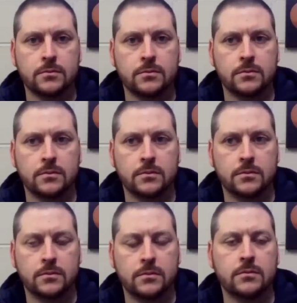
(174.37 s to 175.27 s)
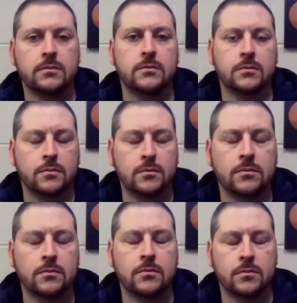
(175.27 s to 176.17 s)

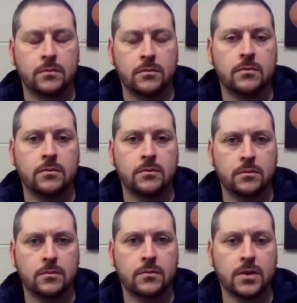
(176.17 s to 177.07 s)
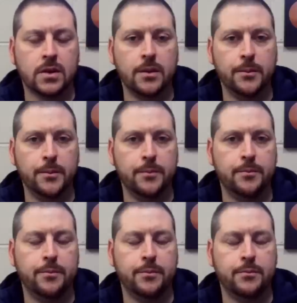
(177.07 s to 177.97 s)

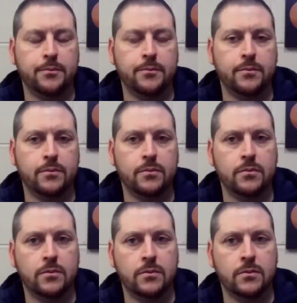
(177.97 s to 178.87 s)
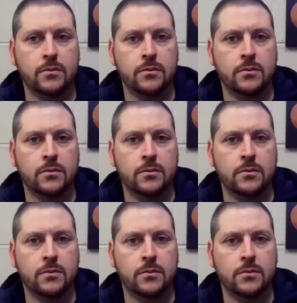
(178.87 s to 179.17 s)
The person shown says nothing.